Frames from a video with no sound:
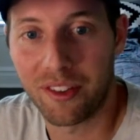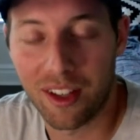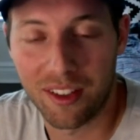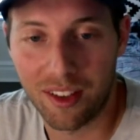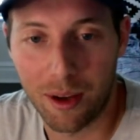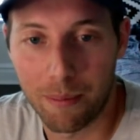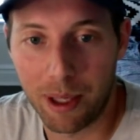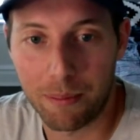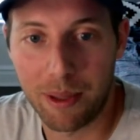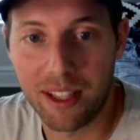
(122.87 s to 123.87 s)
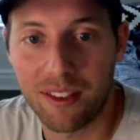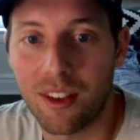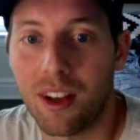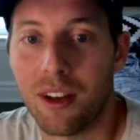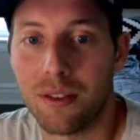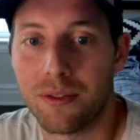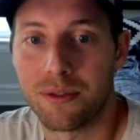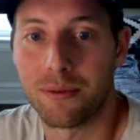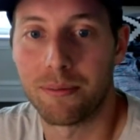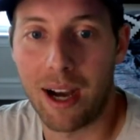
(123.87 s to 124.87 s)
is, is a big piece of
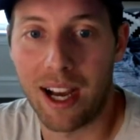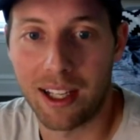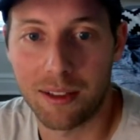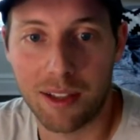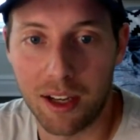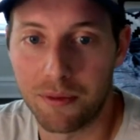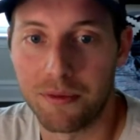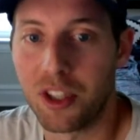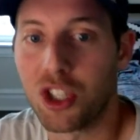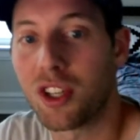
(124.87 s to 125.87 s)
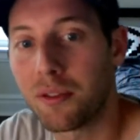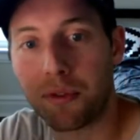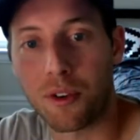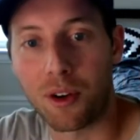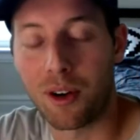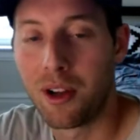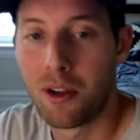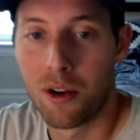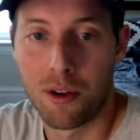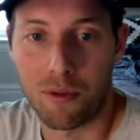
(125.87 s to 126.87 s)
my kind of vision for
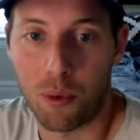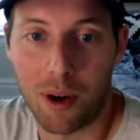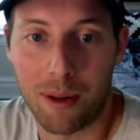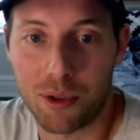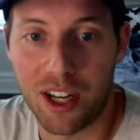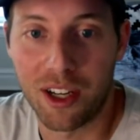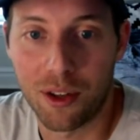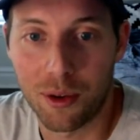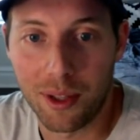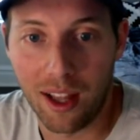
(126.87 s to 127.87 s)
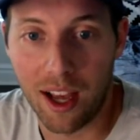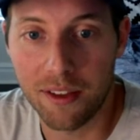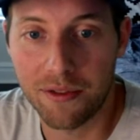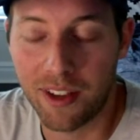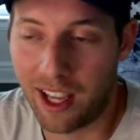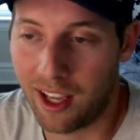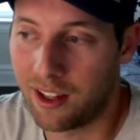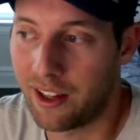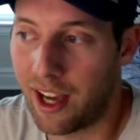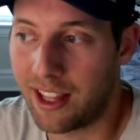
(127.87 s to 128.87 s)
for what I'm trying to do in life.
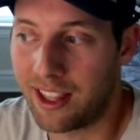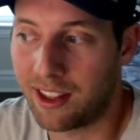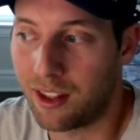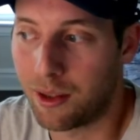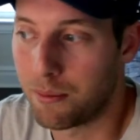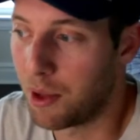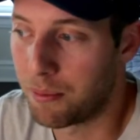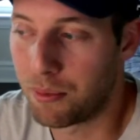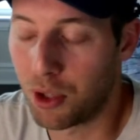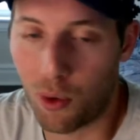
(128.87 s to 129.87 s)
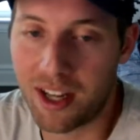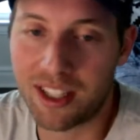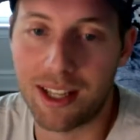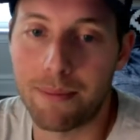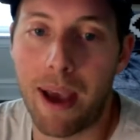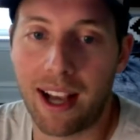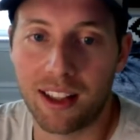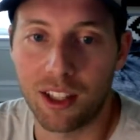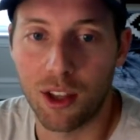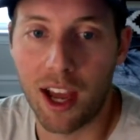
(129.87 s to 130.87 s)
And I think that the, the, the greatest impact
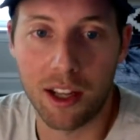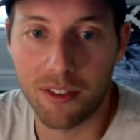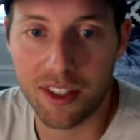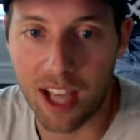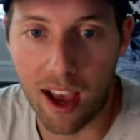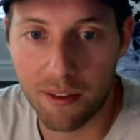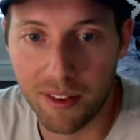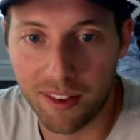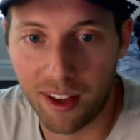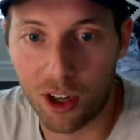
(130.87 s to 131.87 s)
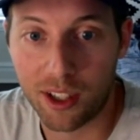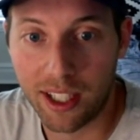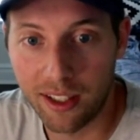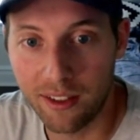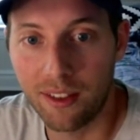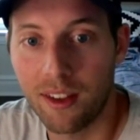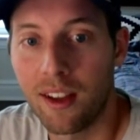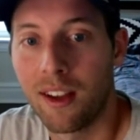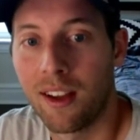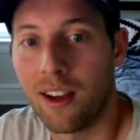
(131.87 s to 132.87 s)
that any of us have is on our kids.
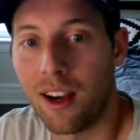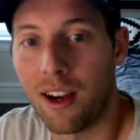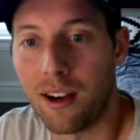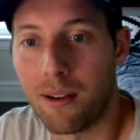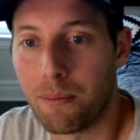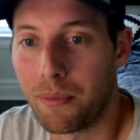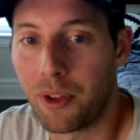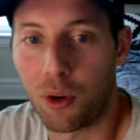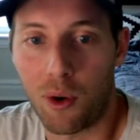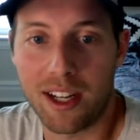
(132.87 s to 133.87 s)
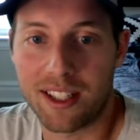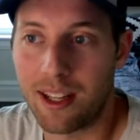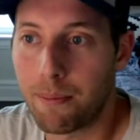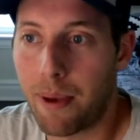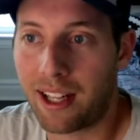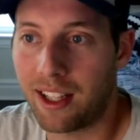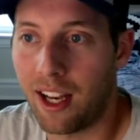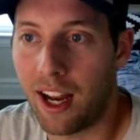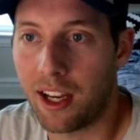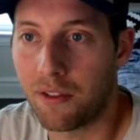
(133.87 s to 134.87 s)
Um, the greatest impact
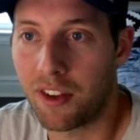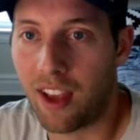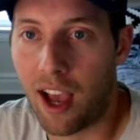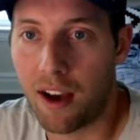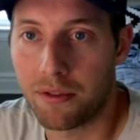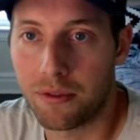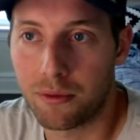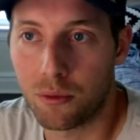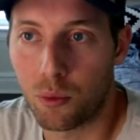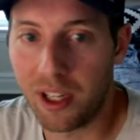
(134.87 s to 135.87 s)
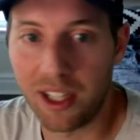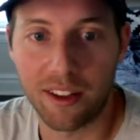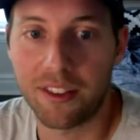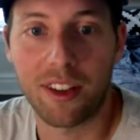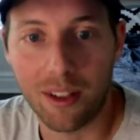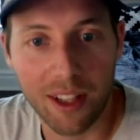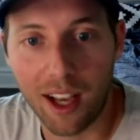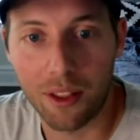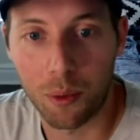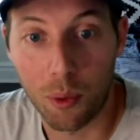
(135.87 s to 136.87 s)
that any of us have realistically
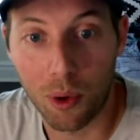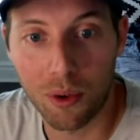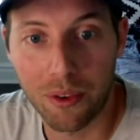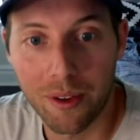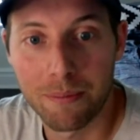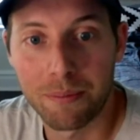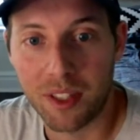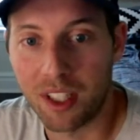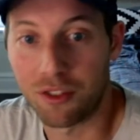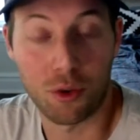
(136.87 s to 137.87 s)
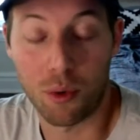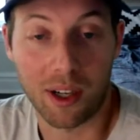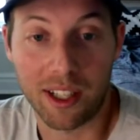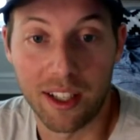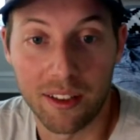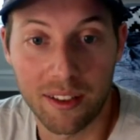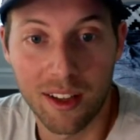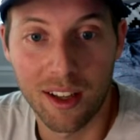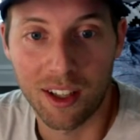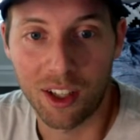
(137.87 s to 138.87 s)
on the world is through our kids.
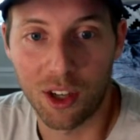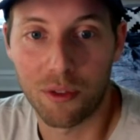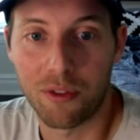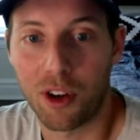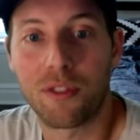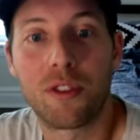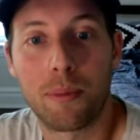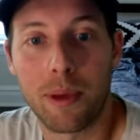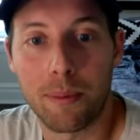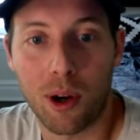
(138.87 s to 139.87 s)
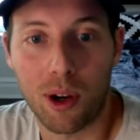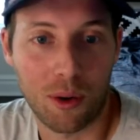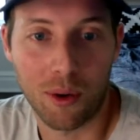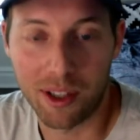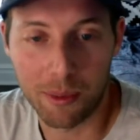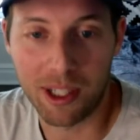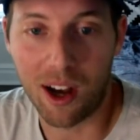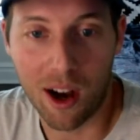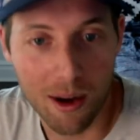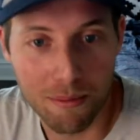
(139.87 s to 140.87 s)
You know, very few people are going to
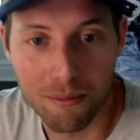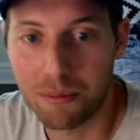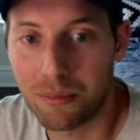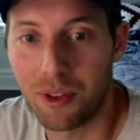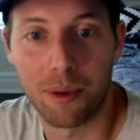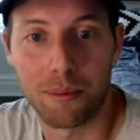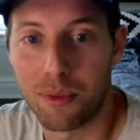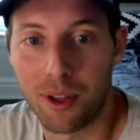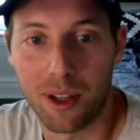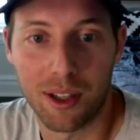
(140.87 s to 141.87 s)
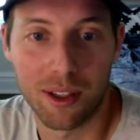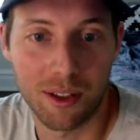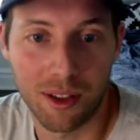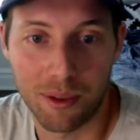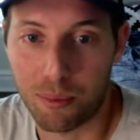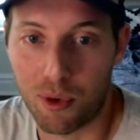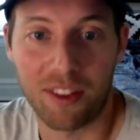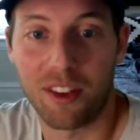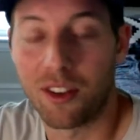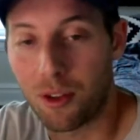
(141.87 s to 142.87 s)
become the, the, the
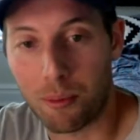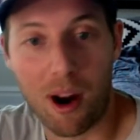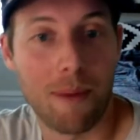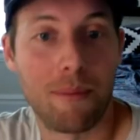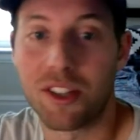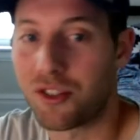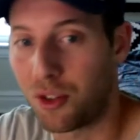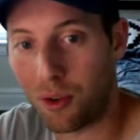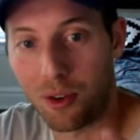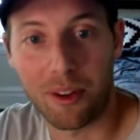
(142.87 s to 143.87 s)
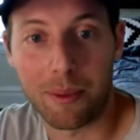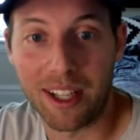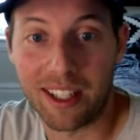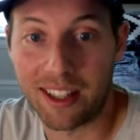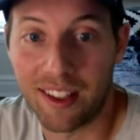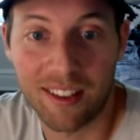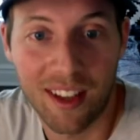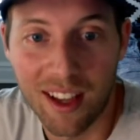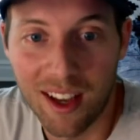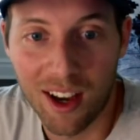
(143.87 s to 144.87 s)
president or the prime minister or something like this,
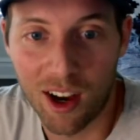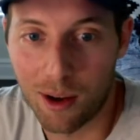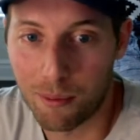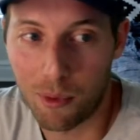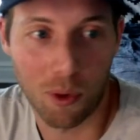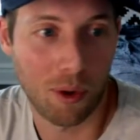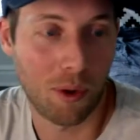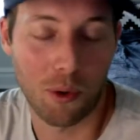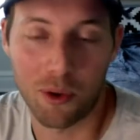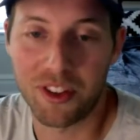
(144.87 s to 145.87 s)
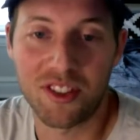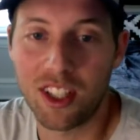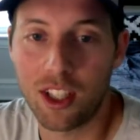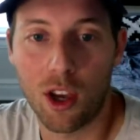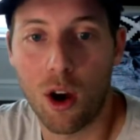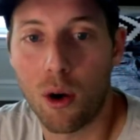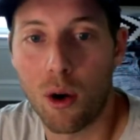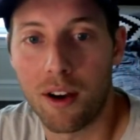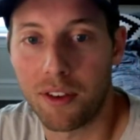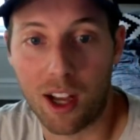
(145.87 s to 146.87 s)
um, or, or the C E O
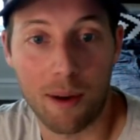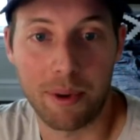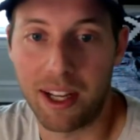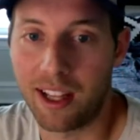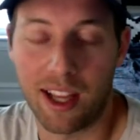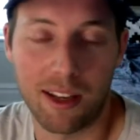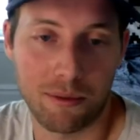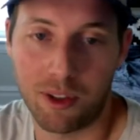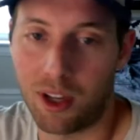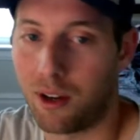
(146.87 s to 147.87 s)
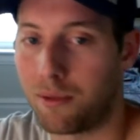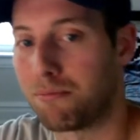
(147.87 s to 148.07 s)
of a company that, you know,